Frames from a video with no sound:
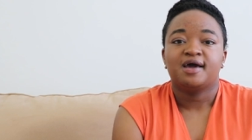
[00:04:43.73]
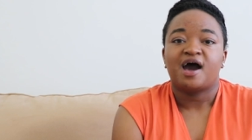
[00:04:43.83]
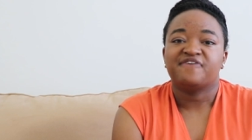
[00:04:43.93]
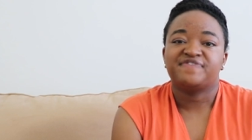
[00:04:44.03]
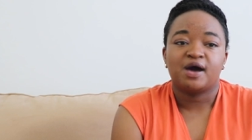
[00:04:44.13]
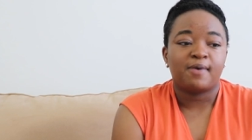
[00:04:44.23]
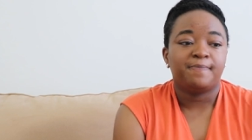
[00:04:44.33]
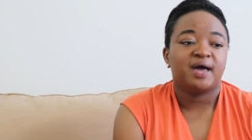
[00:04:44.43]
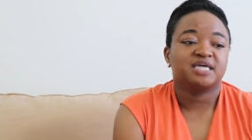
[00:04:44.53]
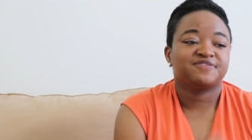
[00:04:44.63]
I found my
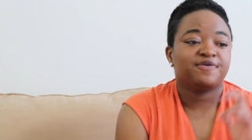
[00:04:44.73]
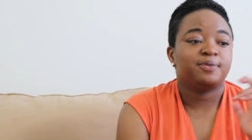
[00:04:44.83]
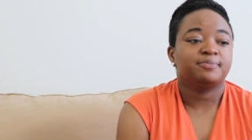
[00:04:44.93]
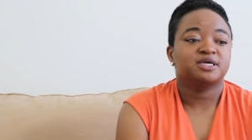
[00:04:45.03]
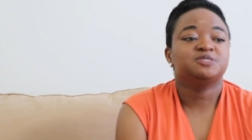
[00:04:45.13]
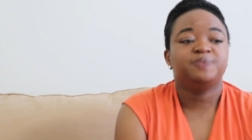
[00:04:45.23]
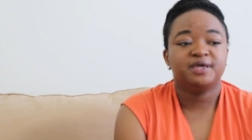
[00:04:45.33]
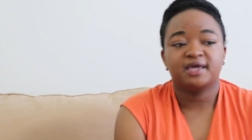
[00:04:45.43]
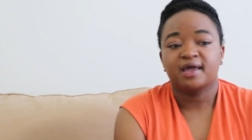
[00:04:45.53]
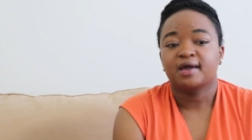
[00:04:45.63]
passion for public
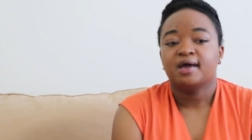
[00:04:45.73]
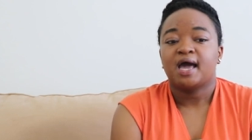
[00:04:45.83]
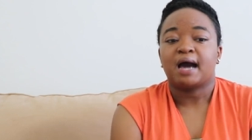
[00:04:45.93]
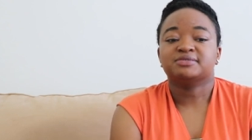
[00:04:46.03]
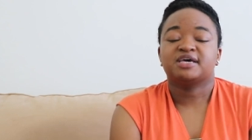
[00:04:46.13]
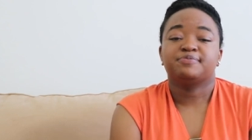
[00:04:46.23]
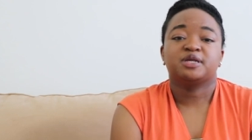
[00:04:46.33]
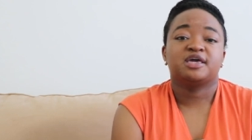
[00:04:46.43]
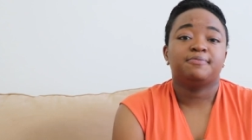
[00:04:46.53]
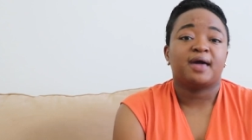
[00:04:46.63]
speaking. I was able
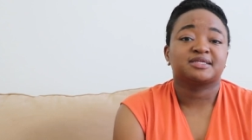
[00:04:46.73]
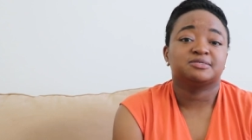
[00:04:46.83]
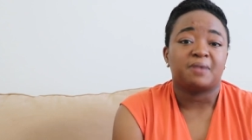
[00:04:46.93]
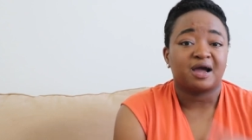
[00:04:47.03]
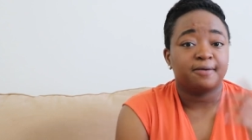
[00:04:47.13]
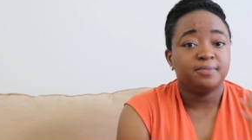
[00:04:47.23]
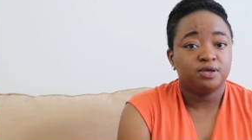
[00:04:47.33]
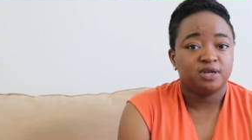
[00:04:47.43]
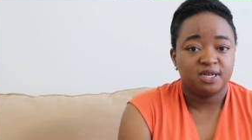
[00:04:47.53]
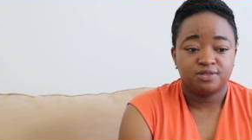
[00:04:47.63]
to give back to my
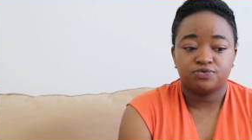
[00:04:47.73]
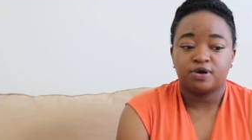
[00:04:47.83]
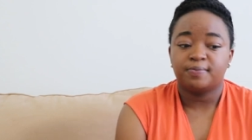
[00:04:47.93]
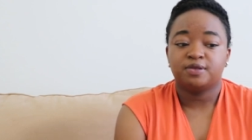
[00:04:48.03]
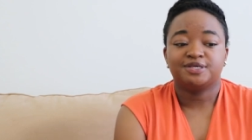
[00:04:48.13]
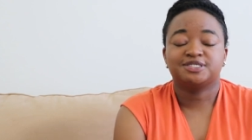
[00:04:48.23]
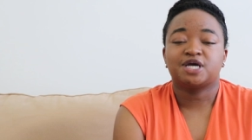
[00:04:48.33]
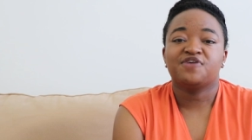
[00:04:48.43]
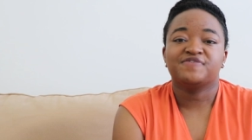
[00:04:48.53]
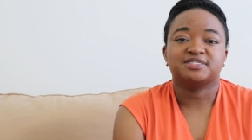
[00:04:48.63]
community through community
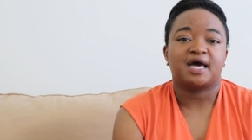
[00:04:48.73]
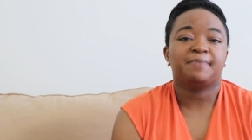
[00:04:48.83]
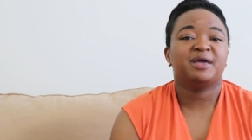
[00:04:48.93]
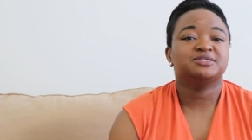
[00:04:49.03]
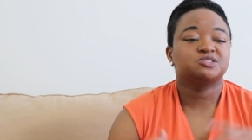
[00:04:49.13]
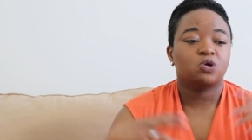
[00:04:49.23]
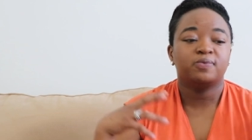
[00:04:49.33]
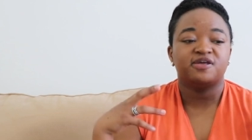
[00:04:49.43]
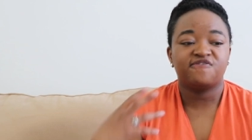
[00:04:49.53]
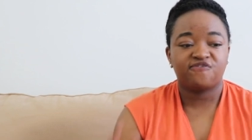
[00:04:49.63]
service. I made so
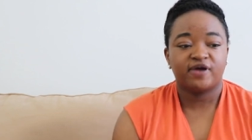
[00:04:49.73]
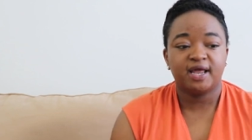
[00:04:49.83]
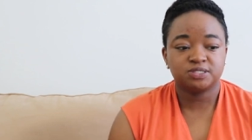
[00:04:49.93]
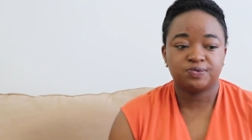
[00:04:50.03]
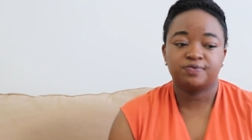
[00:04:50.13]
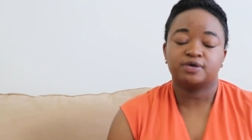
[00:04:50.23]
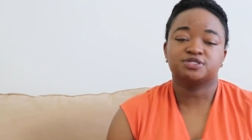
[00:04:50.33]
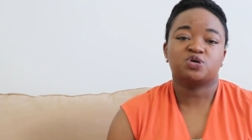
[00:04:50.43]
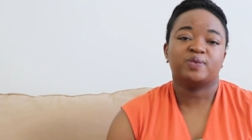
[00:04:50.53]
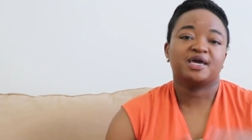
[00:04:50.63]
many friends. We went on
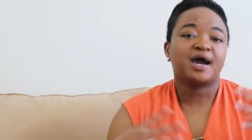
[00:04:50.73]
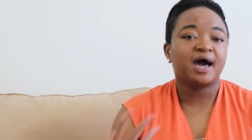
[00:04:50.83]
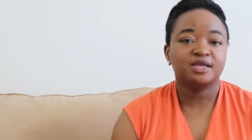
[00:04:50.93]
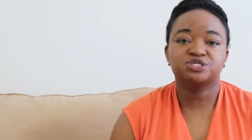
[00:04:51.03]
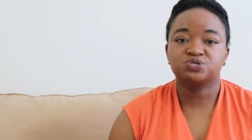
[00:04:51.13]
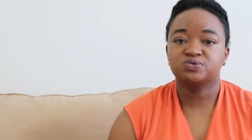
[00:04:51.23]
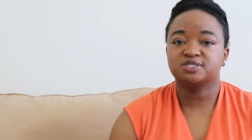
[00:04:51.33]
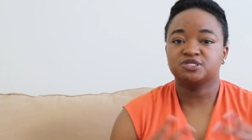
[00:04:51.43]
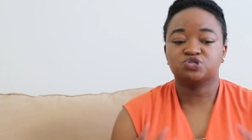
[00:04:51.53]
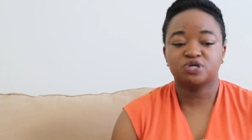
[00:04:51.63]
so many college tours
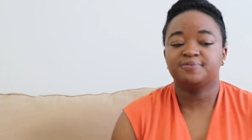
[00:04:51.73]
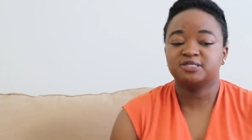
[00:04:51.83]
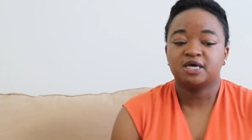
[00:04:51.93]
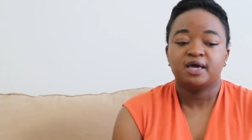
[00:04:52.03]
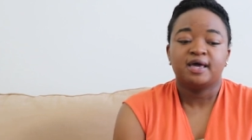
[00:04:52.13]
and trips.